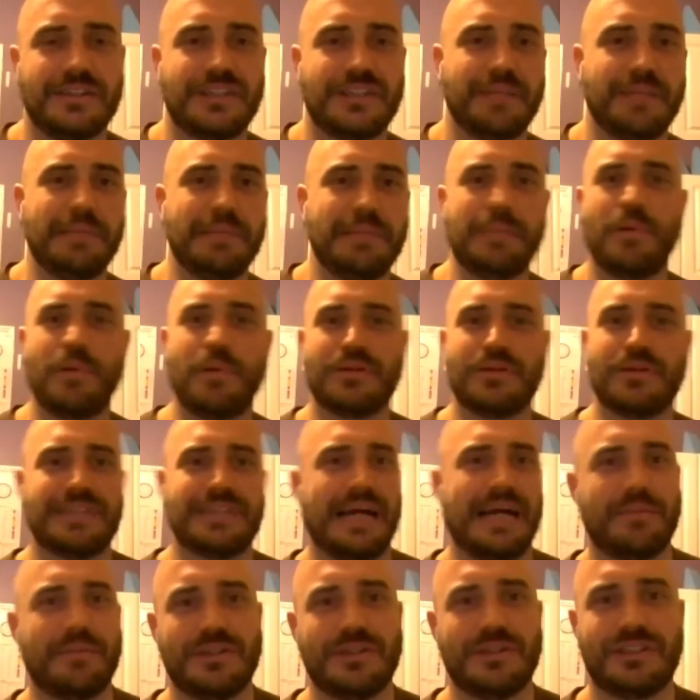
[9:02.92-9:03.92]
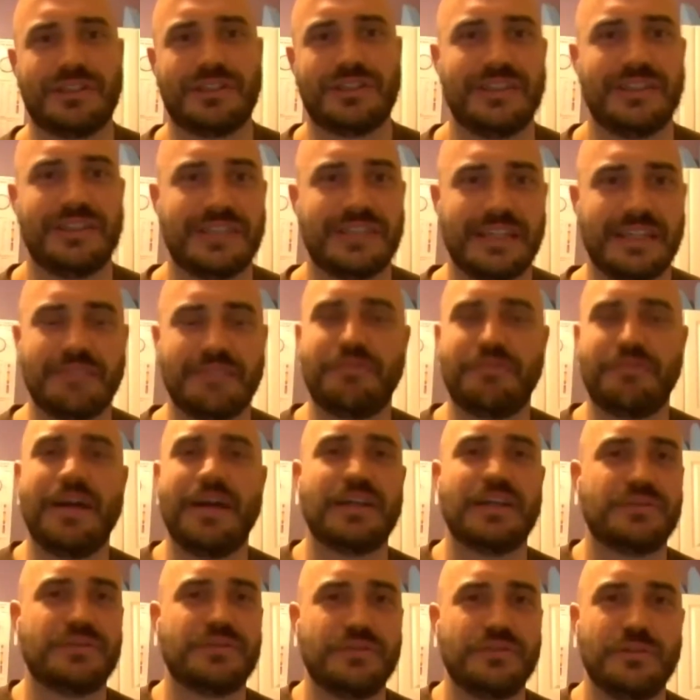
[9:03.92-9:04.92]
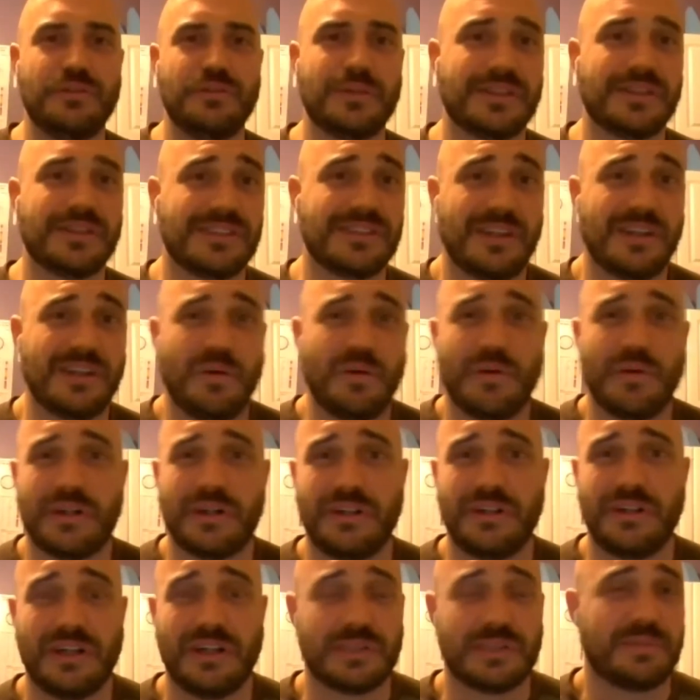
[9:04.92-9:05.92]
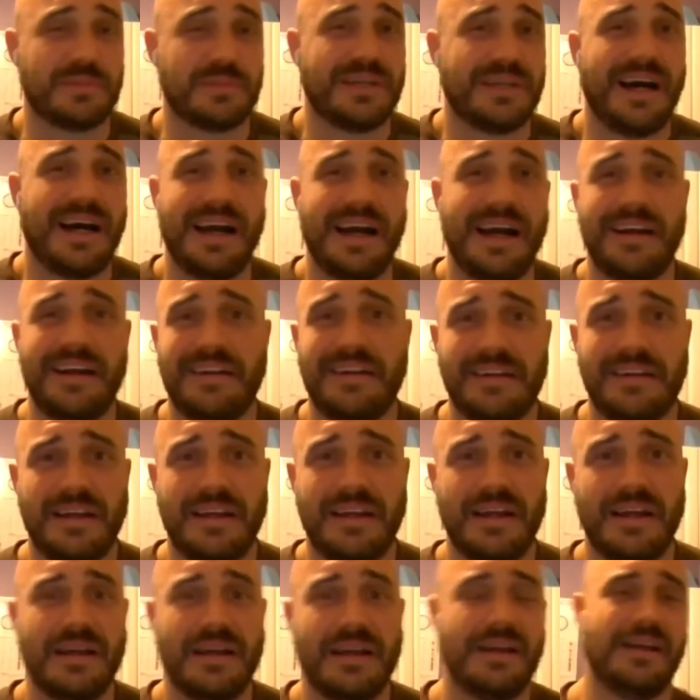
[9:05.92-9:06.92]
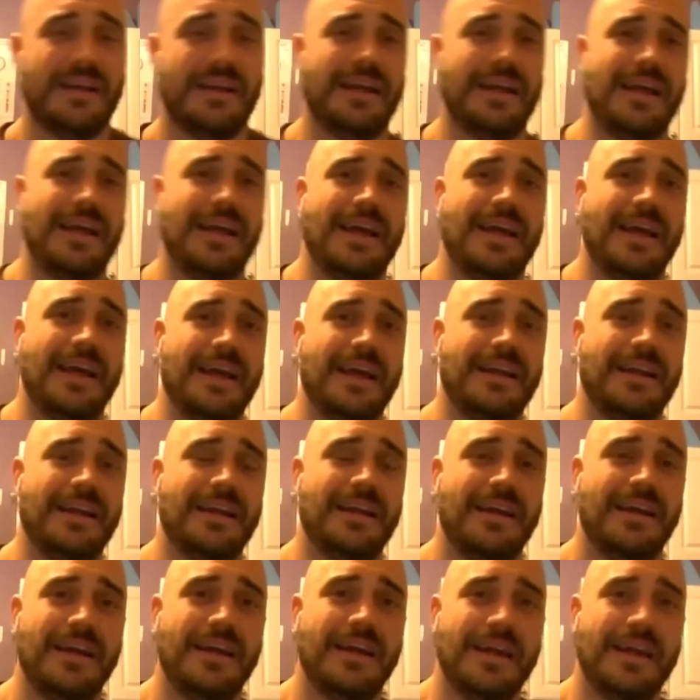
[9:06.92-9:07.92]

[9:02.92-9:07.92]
and meatball sandwiches and fast food because I don't want to cook because I'm tired. And yeah.